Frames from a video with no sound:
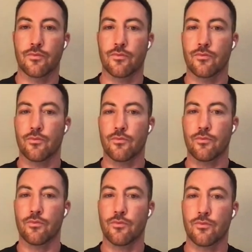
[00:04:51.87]

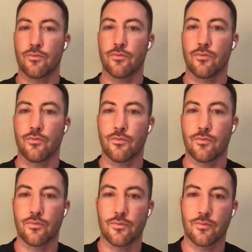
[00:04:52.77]

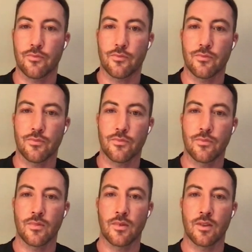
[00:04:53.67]

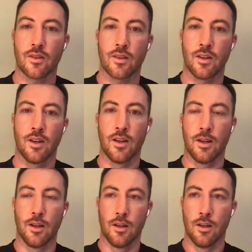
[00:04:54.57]

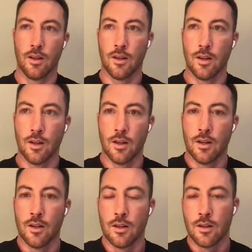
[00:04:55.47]

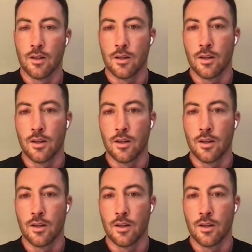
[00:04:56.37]
[no speech]